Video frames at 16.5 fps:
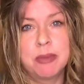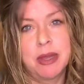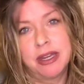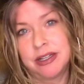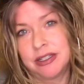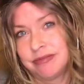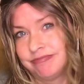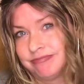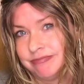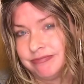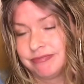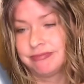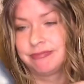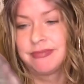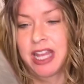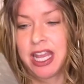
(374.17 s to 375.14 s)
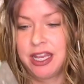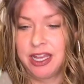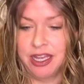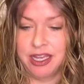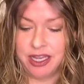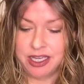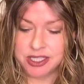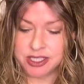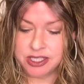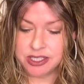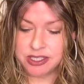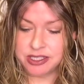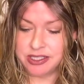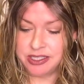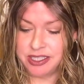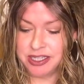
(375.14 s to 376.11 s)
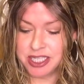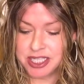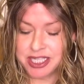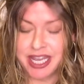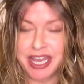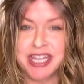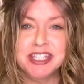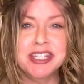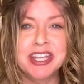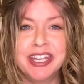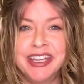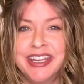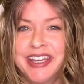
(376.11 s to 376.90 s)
better in this case.